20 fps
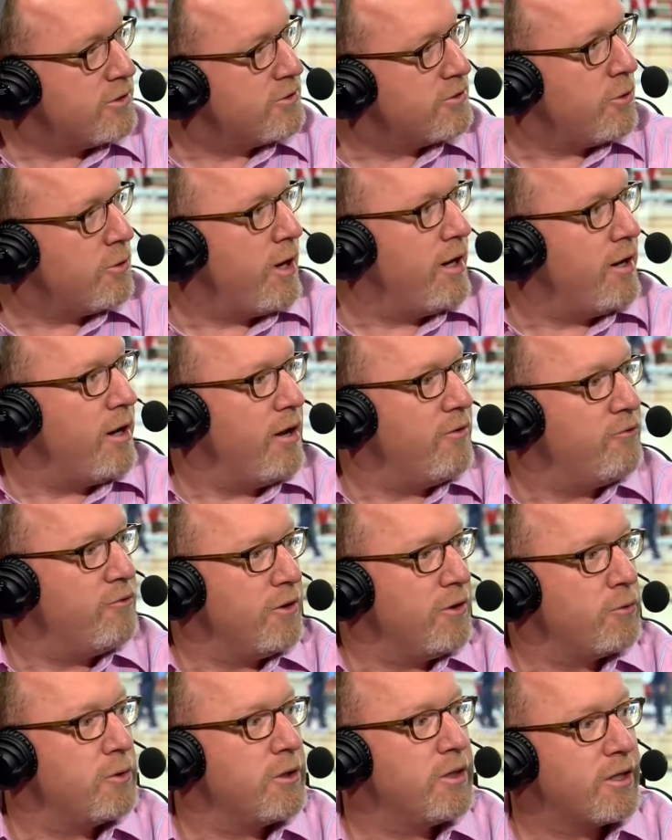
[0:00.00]
So I
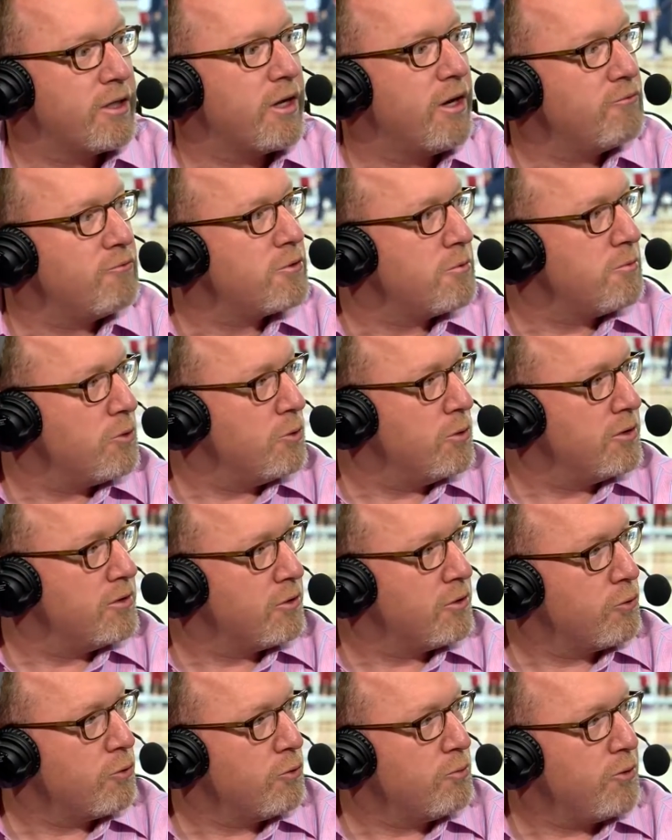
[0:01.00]
feel really comfortable with the
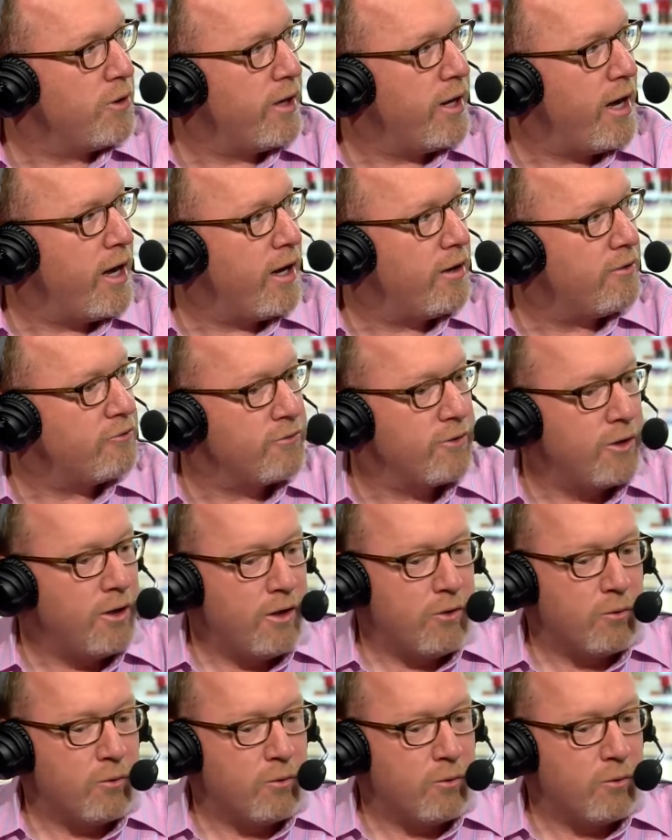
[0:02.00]
group we have.